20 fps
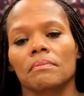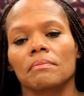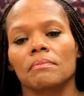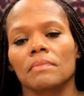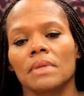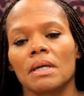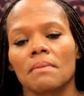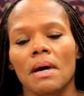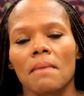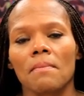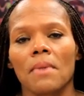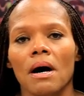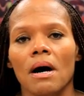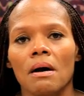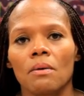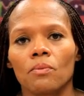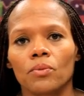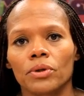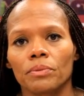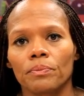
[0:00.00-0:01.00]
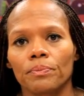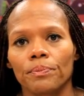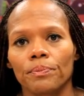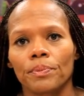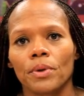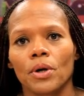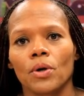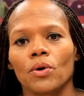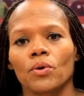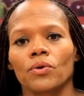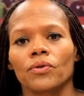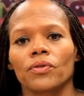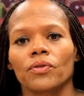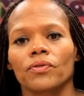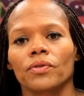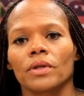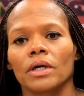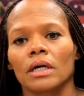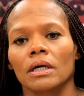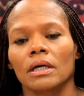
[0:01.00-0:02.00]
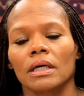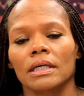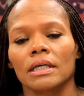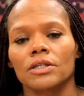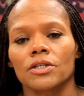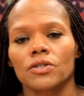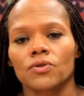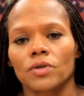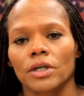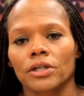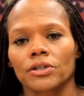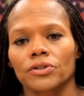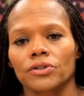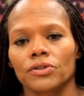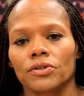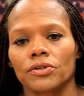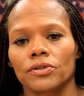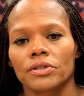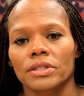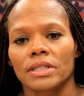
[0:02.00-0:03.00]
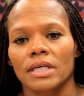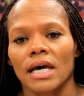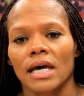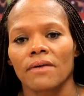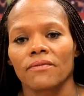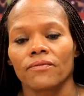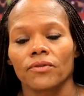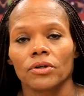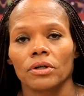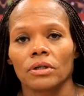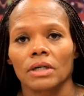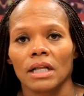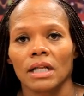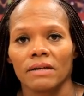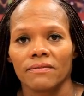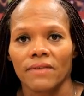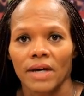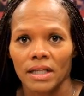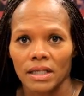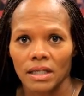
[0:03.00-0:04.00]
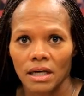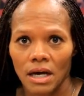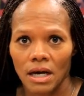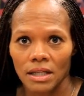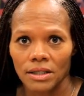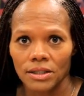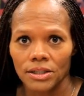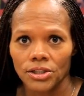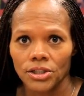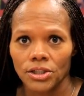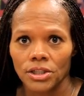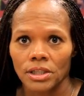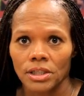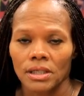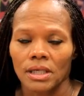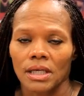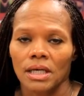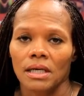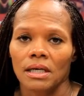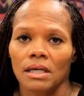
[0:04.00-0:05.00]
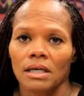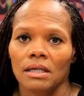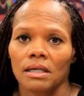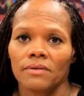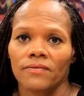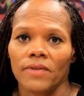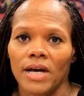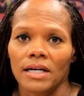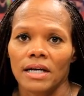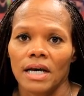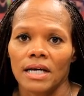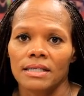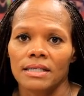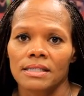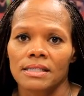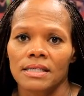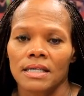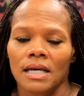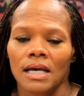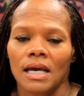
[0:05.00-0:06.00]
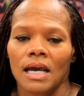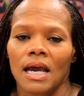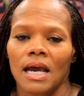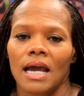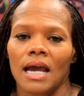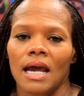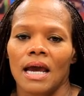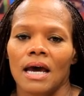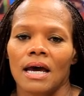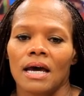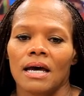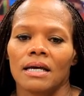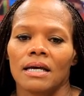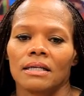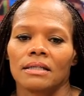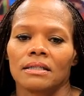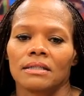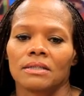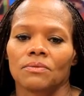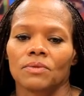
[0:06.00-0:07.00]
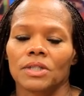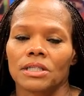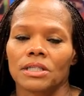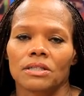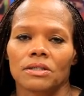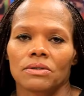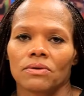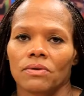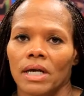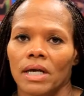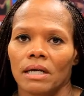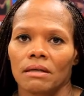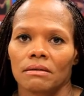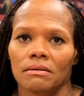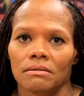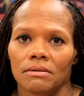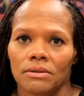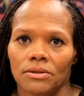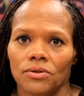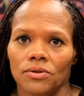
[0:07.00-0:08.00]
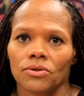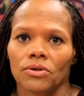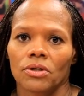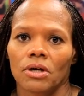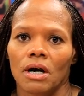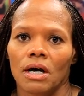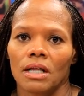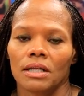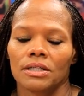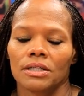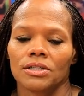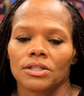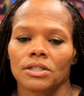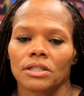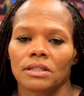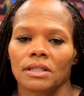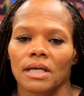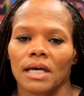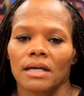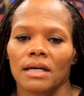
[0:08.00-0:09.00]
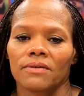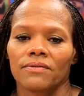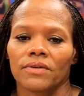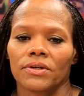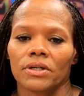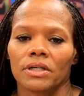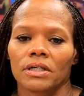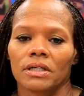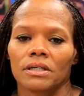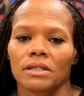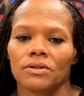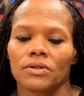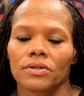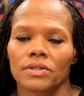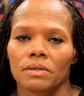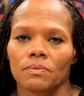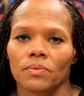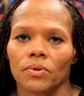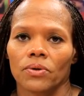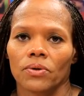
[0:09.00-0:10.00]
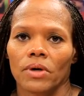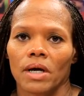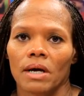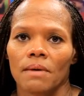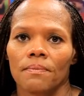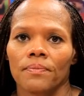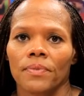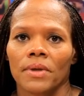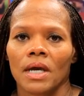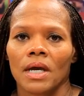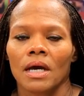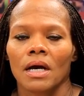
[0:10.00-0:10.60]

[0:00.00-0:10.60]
Me and my mom were both instructors for LA Valley College in Van Nuys, which is a great junior college. They had a very good nursing program.